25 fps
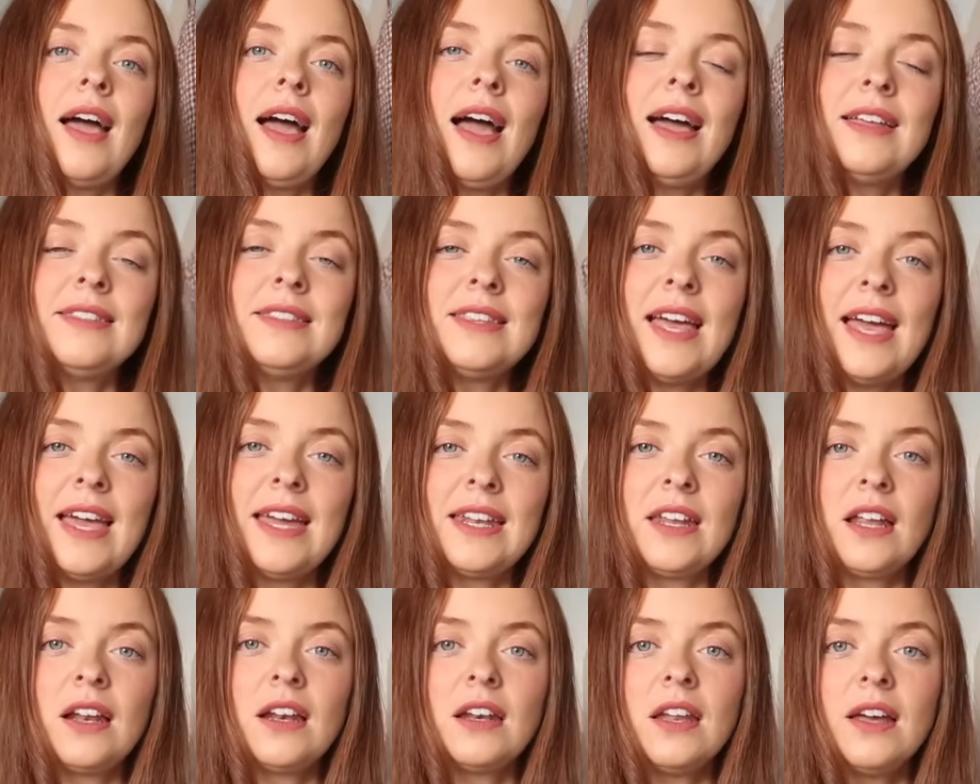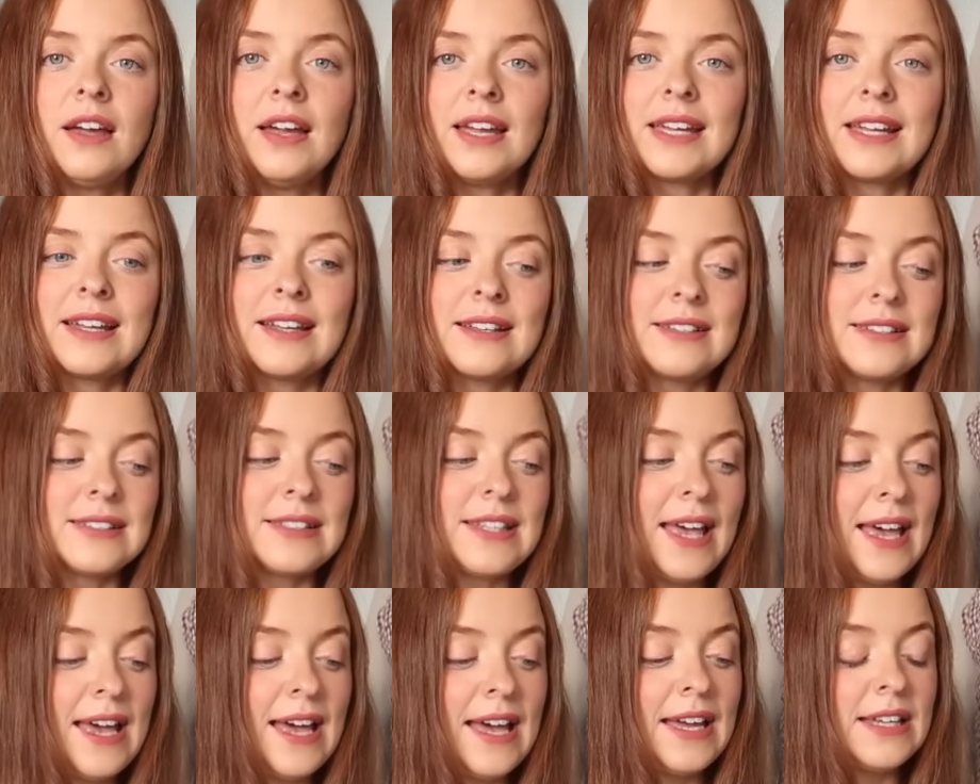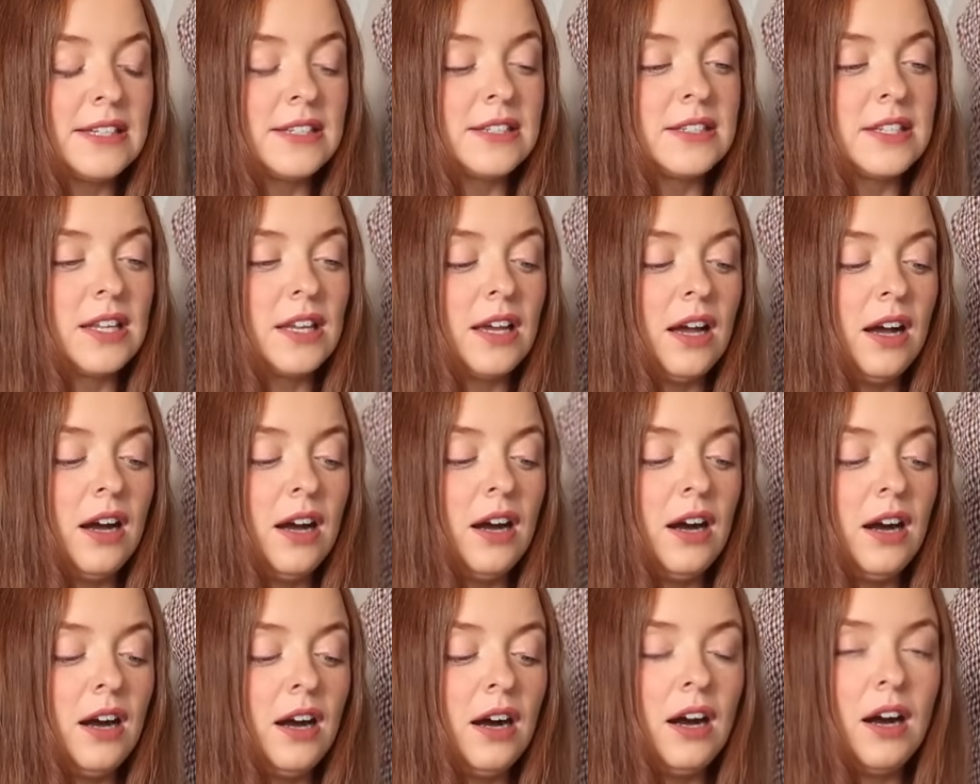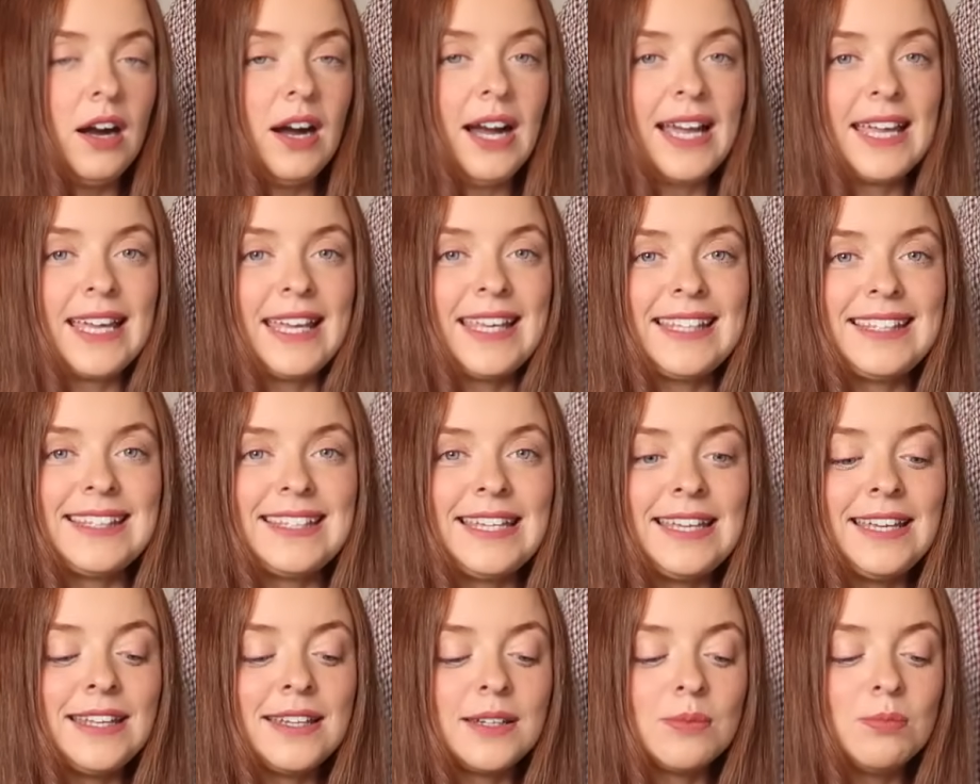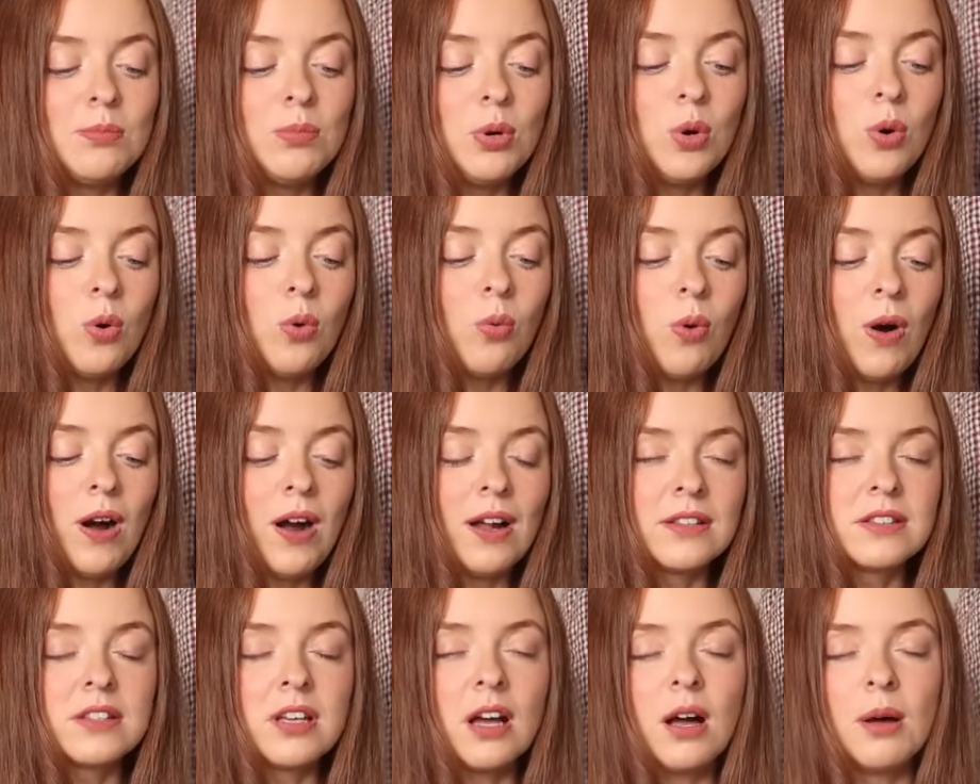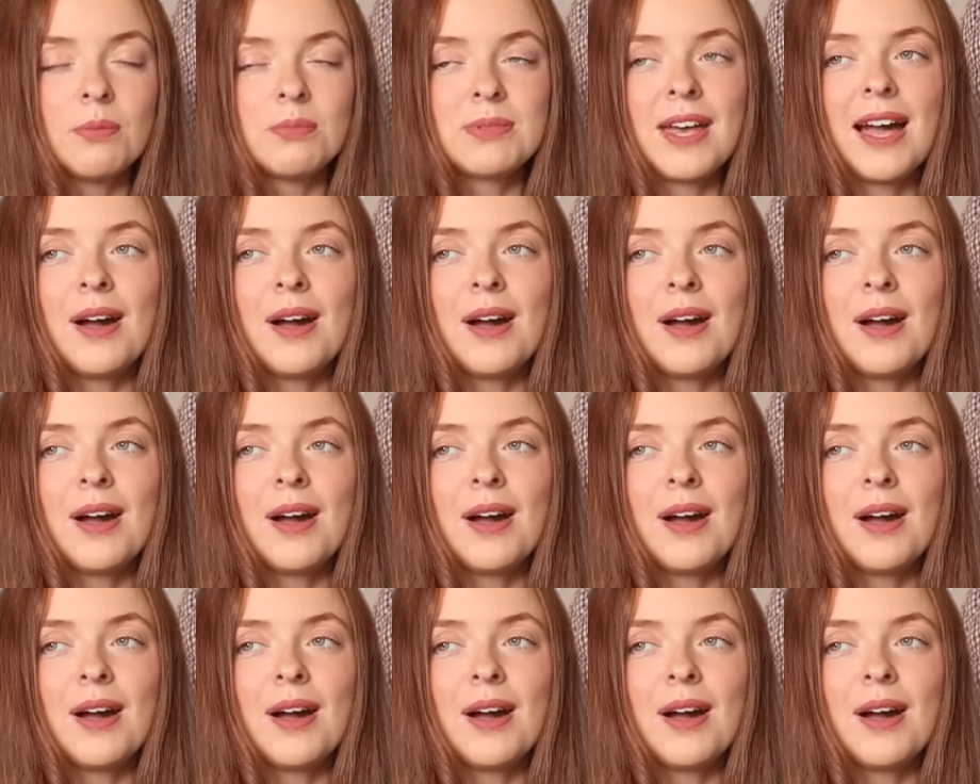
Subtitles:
And then, like I said, I need more white tops.